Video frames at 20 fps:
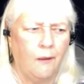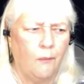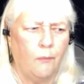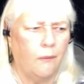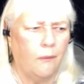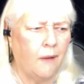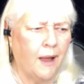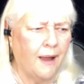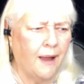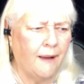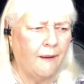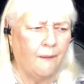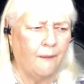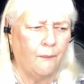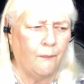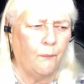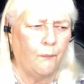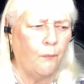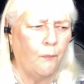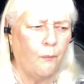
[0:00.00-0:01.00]

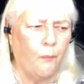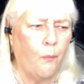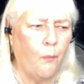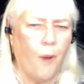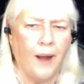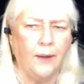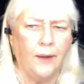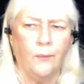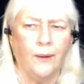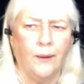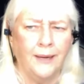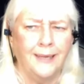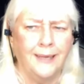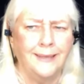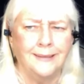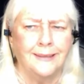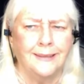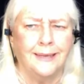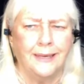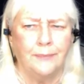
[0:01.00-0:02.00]
well, why do I
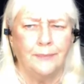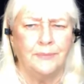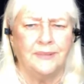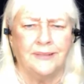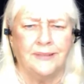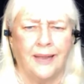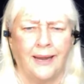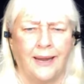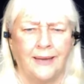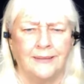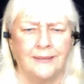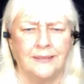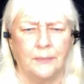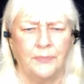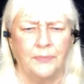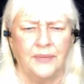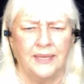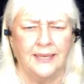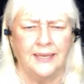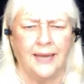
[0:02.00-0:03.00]
need to keep saying
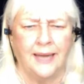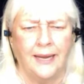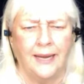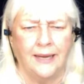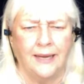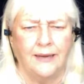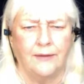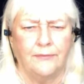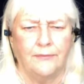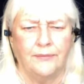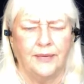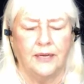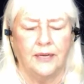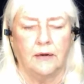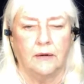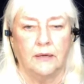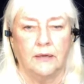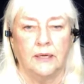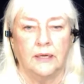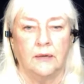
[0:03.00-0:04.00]
something negative
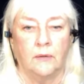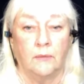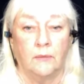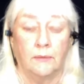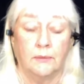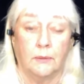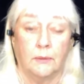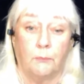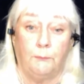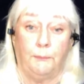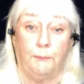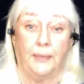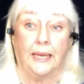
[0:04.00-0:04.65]
here? Because